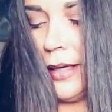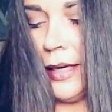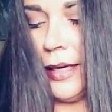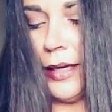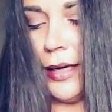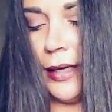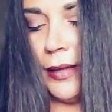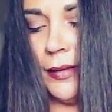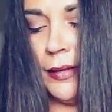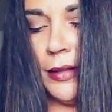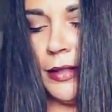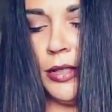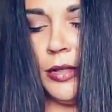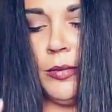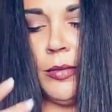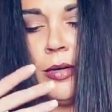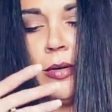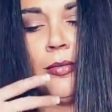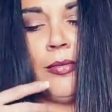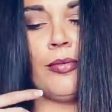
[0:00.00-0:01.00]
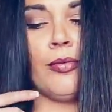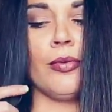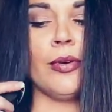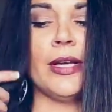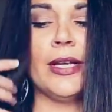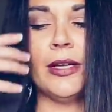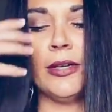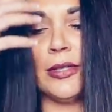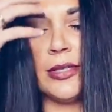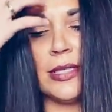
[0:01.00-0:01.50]
and I think you want to
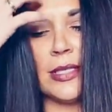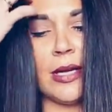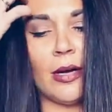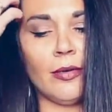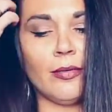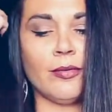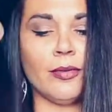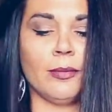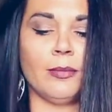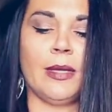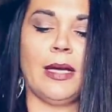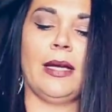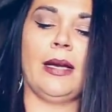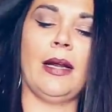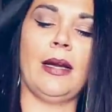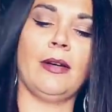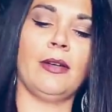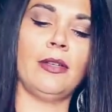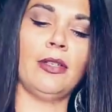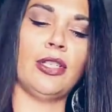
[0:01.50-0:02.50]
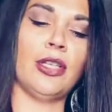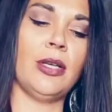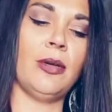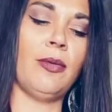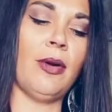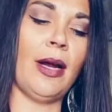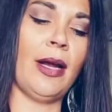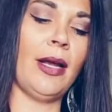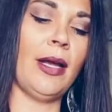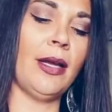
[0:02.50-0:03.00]
free yourself from that energy,
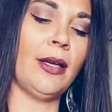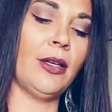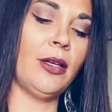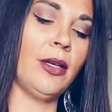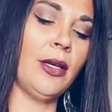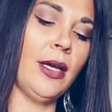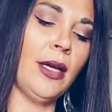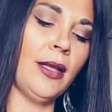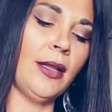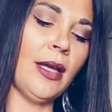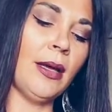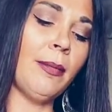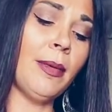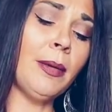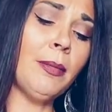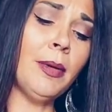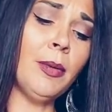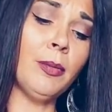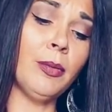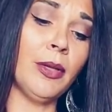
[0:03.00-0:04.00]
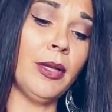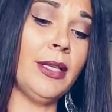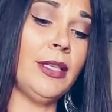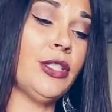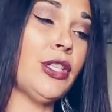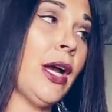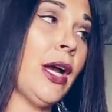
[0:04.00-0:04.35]
right? And that may be really